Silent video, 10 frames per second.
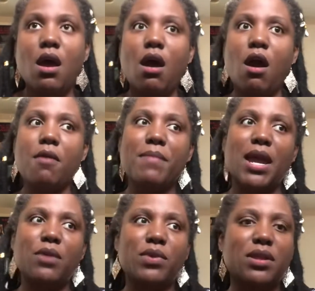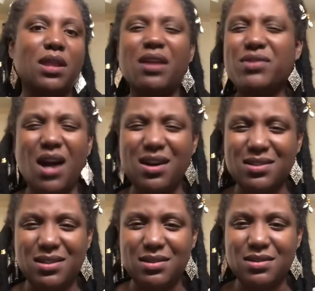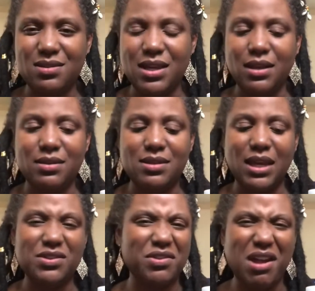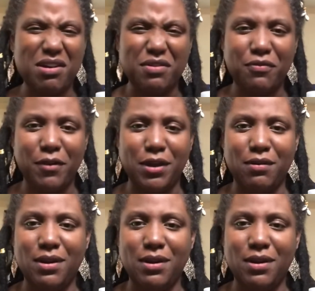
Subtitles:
are made with a lot of toxins and things that are not good for you.